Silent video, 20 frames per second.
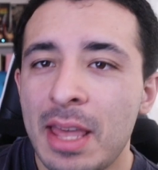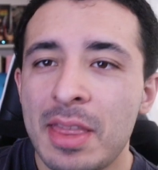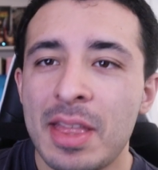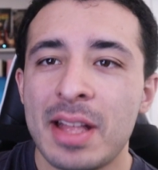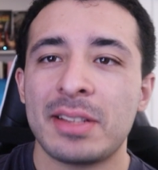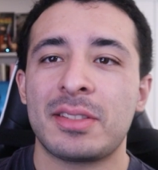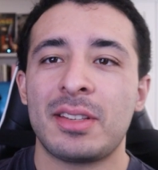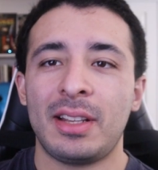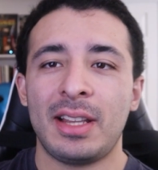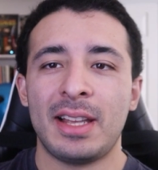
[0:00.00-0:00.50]
And
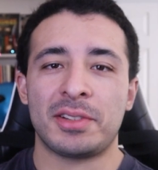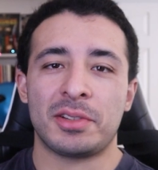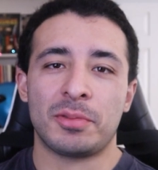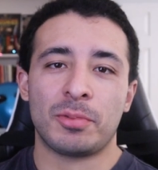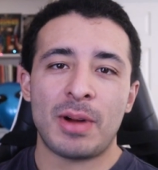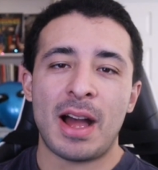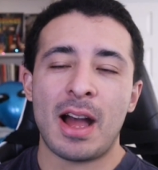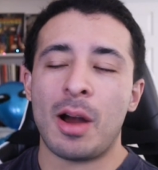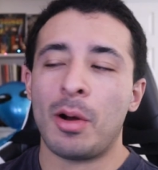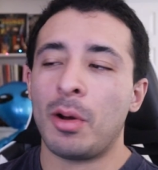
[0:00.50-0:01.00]
that's the list.
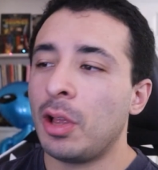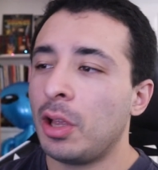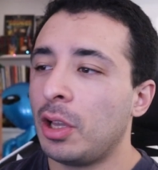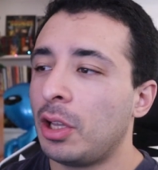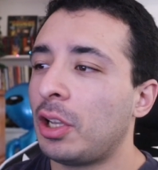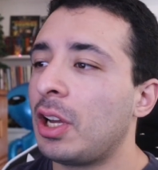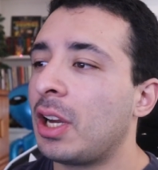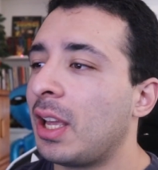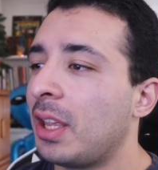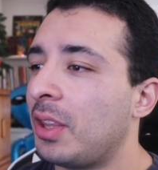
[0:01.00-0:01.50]
Wow,
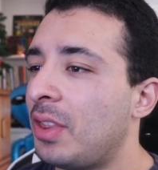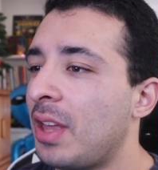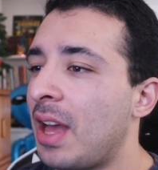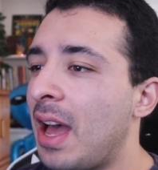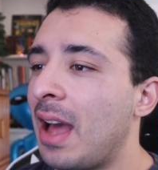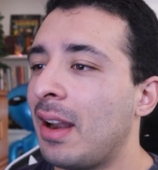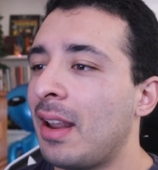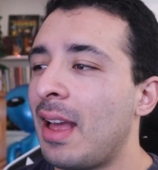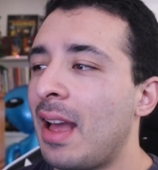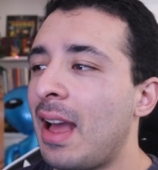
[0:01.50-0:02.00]
look at
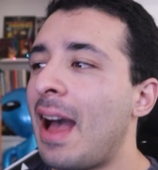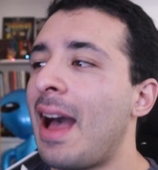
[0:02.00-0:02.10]
that.